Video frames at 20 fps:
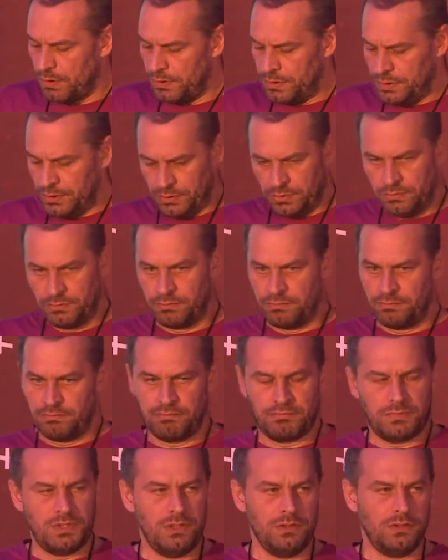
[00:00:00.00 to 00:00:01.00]
you
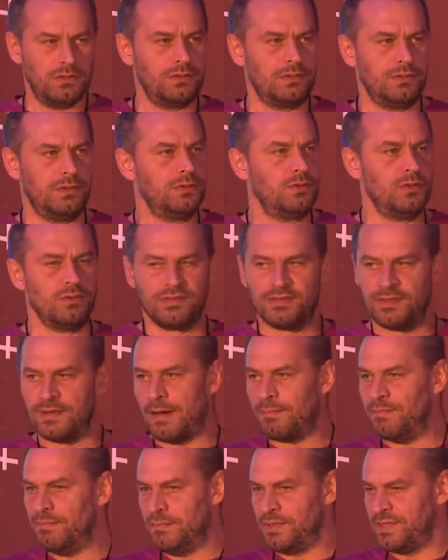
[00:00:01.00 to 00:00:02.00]
do
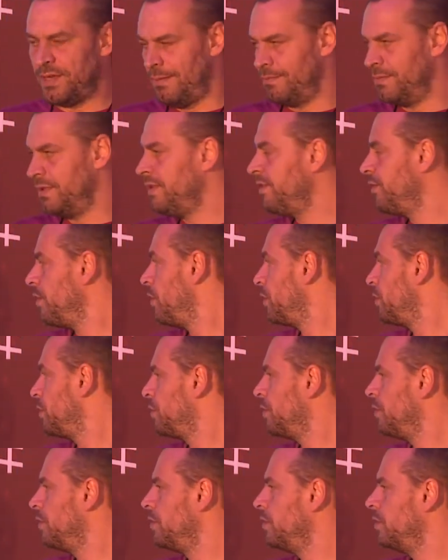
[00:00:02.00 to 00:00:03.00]
some
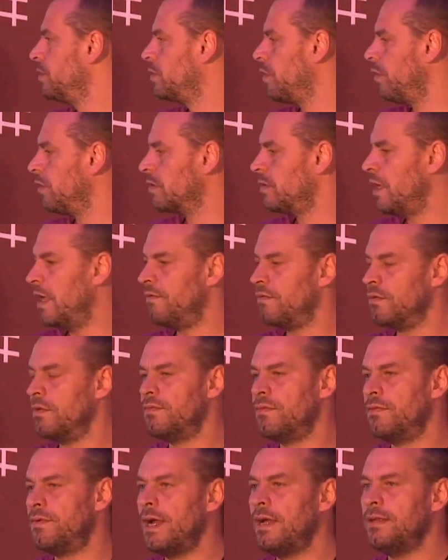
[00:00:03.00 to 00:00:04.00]
research, you talk to a few
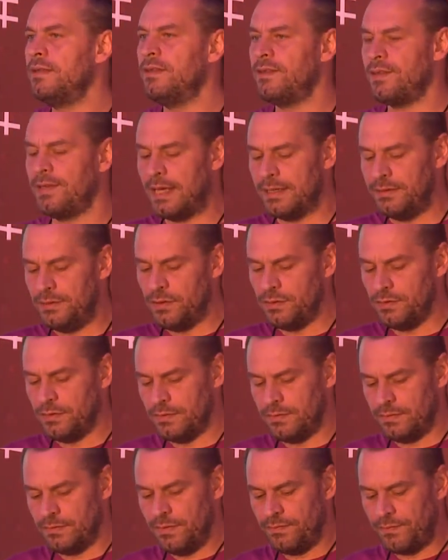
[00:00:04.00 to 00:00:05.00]
friends, and
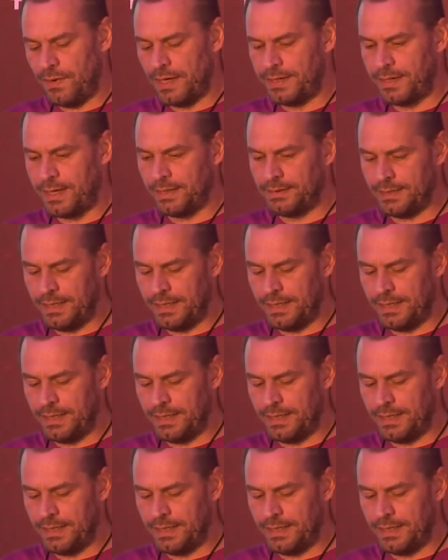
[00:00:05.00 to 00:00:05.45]
you find out